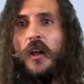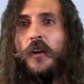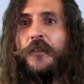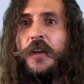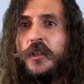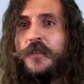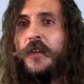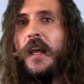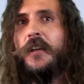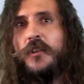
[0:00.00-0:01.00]
our fears
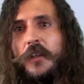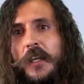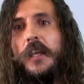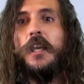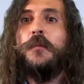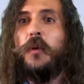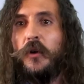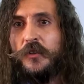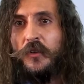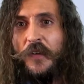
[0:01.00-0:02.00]
financially, he
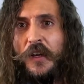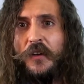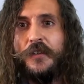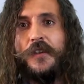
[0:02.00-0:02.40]
perseveres.